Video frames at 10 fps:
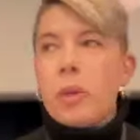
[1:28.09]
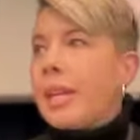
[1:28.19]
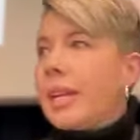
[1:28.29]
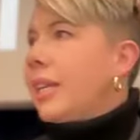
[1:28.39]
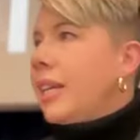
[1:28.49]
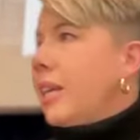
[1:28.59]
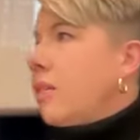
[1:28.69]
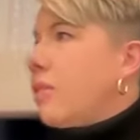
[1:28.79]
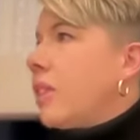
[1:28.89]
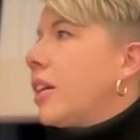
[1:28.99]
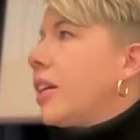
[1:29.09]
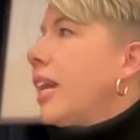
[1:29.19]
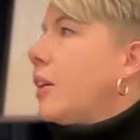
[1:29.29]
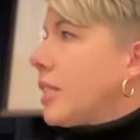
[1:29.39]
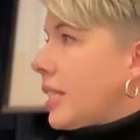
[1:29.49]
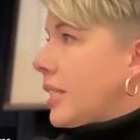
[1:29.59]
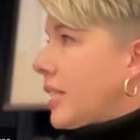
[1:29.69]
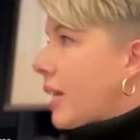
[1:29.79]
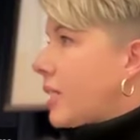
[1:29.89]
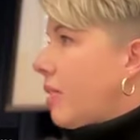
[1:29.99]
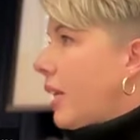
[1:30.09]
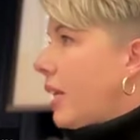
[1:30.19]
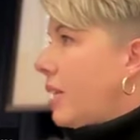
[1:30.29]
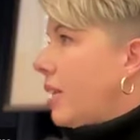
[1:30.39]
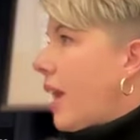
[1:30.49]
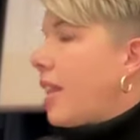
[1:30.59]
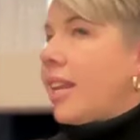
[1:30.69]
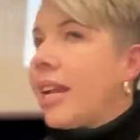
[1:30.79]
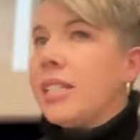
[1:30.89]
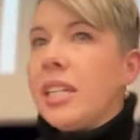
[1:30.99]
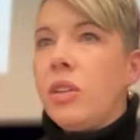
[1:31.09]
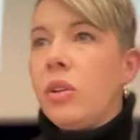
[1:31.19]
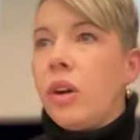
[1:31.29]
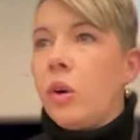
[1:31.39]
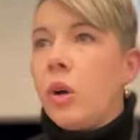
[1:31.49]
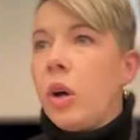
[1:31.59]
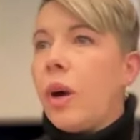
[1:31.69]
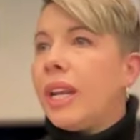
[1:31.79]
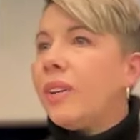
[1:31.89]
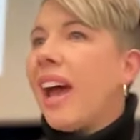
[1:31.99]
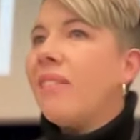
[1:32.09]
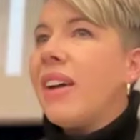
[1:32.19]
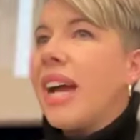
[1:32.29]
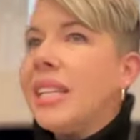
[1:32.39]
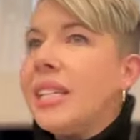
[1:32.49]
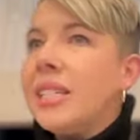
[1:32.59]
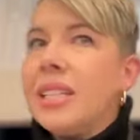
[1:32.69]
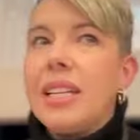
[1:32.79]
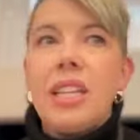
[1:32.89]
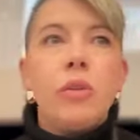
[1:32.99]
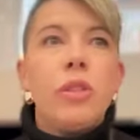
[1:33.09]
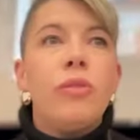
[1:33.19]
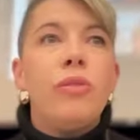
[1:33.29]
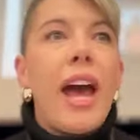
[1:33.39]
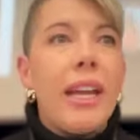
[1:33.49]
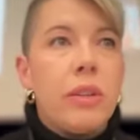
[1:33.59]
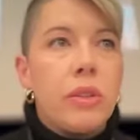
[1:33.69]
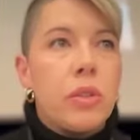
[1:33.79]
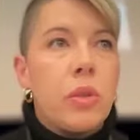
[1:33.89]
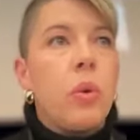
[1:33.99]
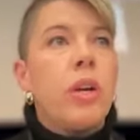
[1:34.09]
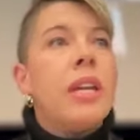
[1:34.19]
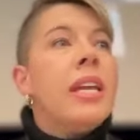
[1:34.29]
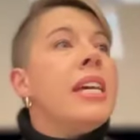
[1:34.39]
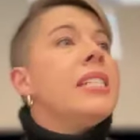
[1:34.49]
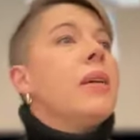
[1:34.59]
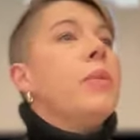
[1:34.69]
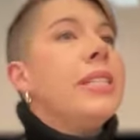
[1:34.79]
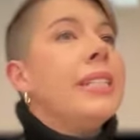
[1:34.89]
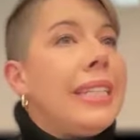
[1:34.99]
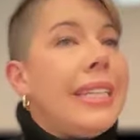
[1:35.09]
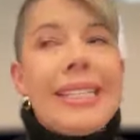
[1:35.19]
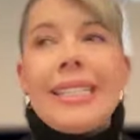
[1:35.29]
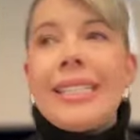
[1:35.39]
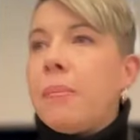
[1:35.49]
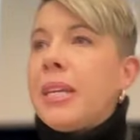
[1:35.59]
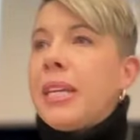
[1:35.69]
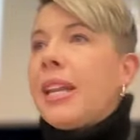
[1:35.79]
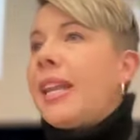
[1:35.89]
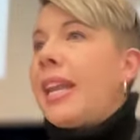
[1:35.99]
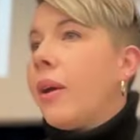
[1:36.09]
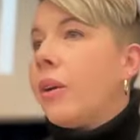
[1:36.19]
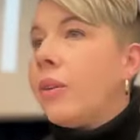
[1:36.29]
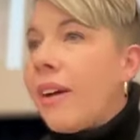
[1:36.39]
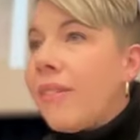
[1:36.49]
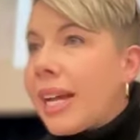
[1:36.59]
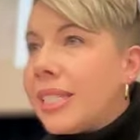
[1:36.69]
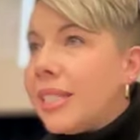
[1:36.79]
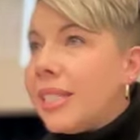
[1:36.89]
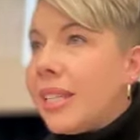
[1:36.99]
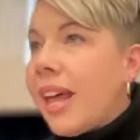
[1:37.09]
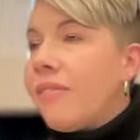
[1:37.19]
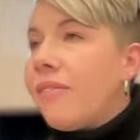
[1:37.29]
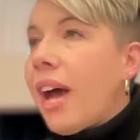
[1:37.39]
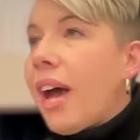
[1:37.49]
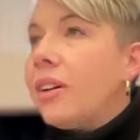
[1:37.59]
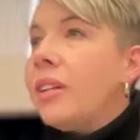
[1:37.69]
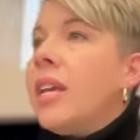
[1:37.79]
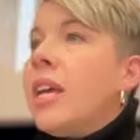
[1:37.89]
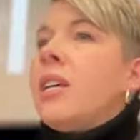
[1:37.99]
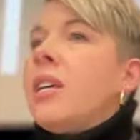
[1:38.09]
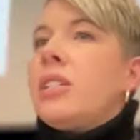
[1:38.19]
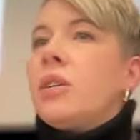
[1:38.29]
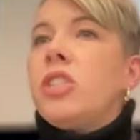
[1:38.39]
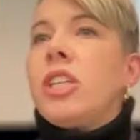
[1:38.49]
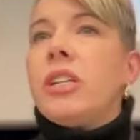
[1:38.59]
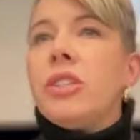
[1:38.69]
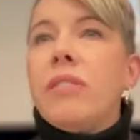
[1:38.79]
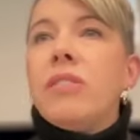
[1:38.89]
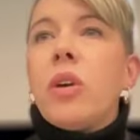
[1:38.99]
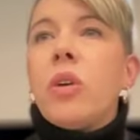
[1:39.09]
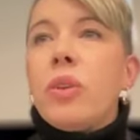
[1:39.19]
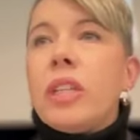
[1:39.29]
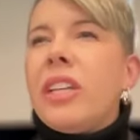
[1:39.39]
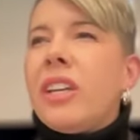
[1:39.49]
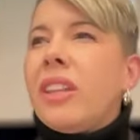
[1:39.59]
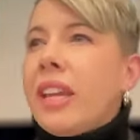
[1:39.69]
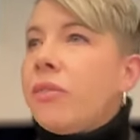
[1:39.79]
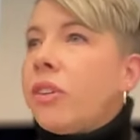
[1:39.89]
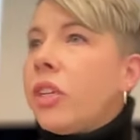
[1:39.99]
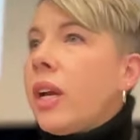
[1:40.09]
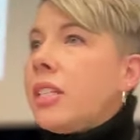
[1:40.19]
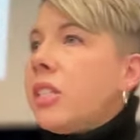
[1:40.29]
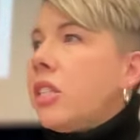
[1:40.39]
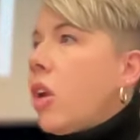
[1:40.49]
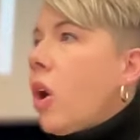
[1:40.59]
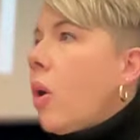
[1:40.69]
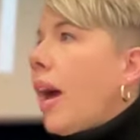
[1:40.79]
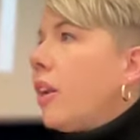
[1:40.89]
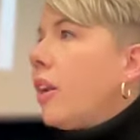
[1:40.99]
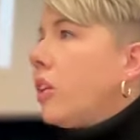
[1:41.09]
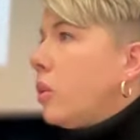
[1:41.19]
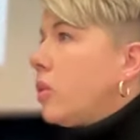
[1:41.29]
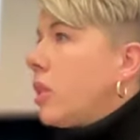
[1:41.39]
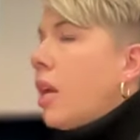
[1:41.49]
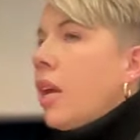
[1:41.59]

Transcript: when they leave, their accounts get deactivated. And the next thing you know, oh, I don't have access to those files, or someone deleted something, and now I don't have access to that file. So shared drives are a really good thing for you guys to know how to use,